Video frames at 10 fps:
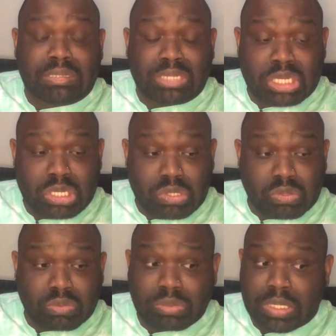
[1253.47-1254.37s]

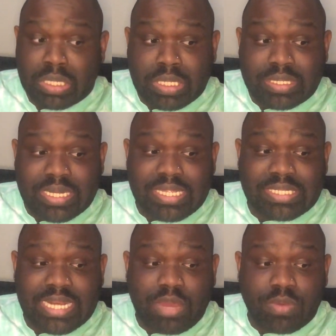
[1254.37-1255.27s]
Cool. Didn't
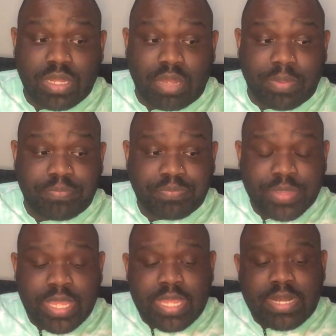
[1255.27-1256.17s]
see that one coming.
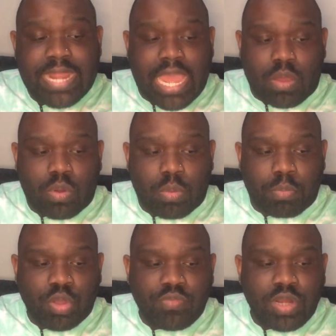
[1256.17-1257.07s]
Now,
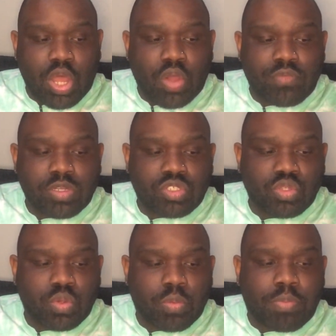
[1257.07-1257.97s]
moving over
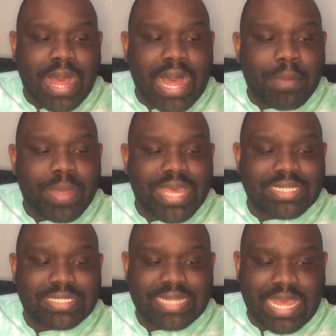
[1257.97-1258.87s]
to pop and
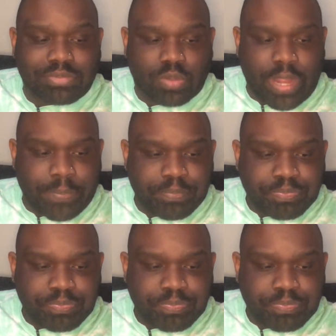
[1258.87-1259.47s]
snaps, right?